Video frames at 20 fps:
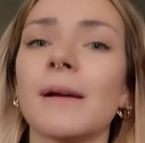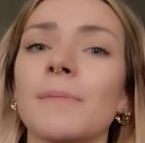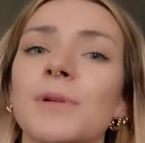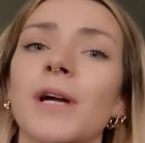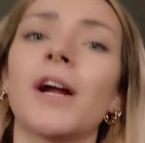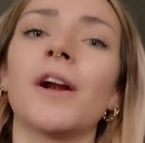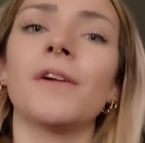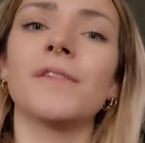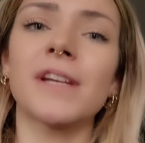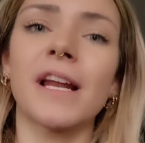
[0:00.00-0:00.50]

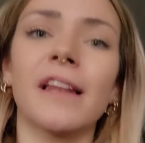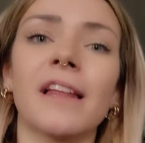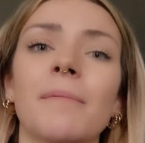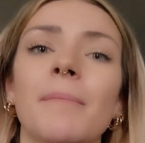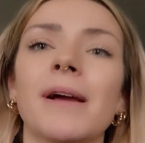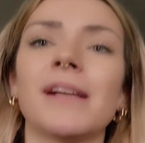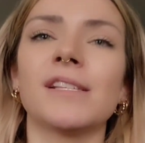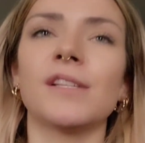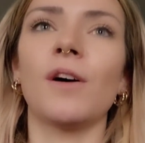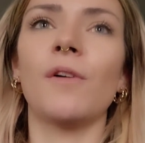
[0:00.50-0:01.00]
I'm tired of
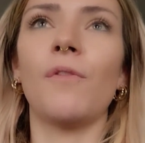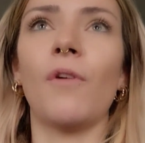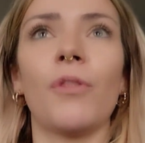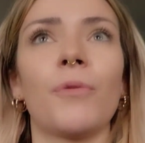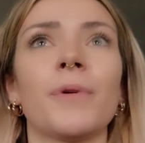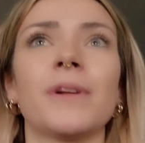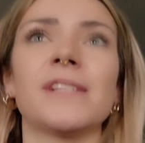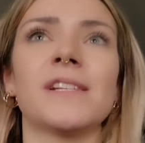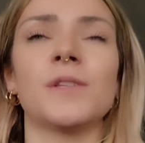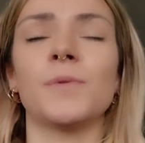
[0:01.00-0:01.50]
telling myself all
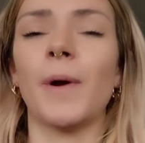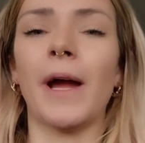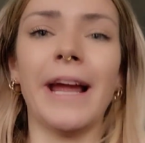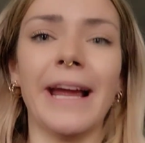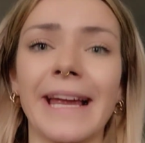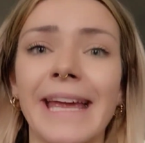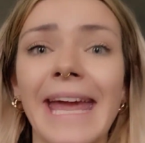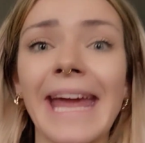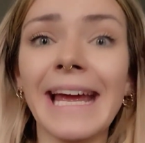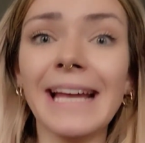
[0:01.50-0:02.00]
the reasons
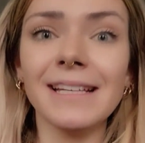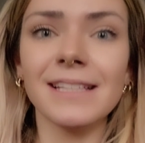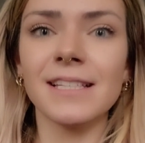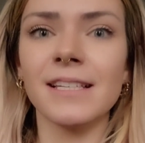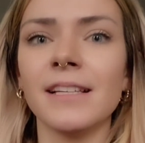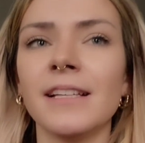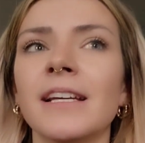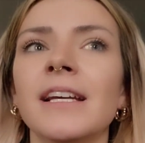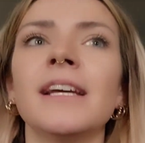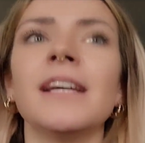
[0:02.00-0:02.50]
why I can't,
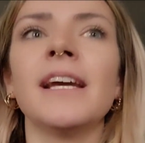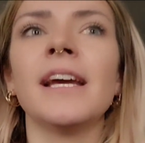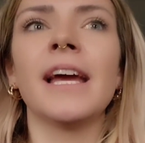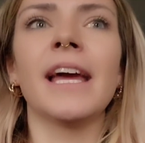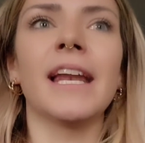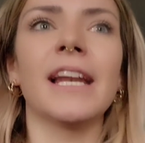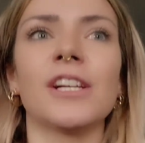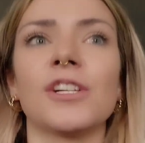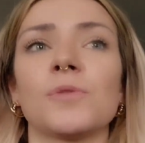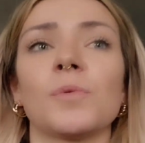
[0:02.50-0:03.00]

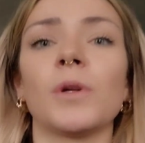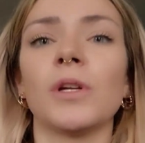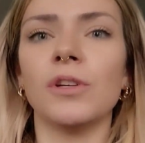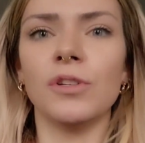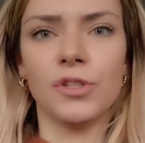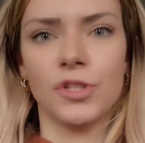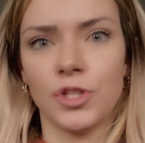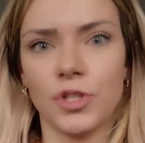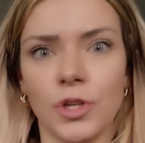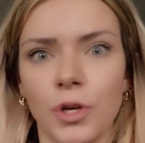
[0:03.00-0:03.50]
and I just
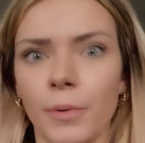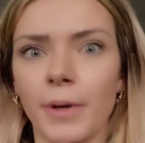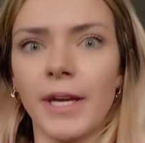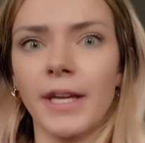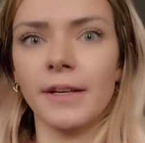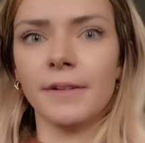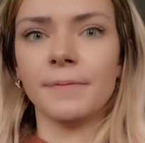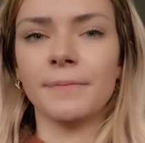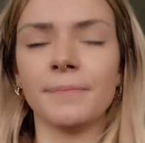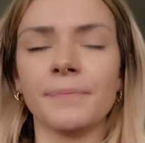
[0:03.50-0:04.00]
want to do
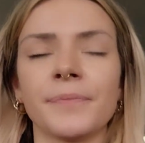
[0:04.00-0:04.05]
it.